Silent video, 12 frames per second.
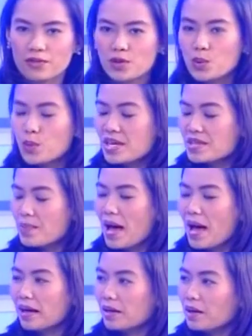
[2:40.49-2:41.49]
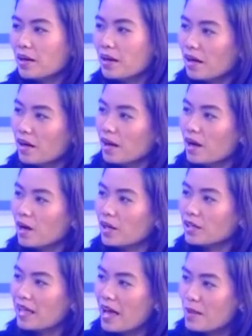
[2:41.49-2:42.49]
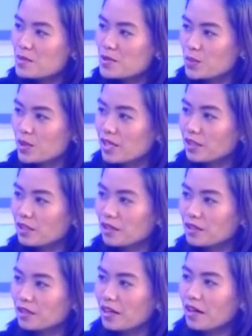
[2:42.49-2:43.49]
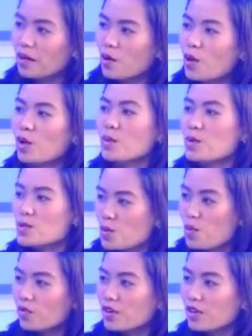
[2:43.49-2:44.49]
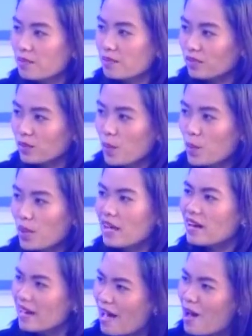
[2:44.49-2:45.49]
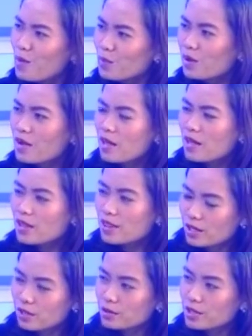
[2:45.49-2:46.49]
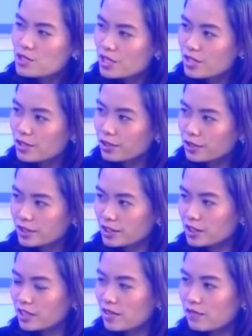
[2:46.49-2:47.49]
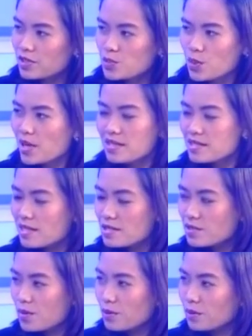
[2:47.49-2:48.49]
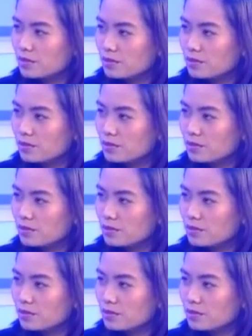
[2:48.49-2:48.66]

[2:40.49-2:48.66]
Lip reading: few weeks back, our dams were almost overflowing, and now they're reaching their critical levels. Why is this so?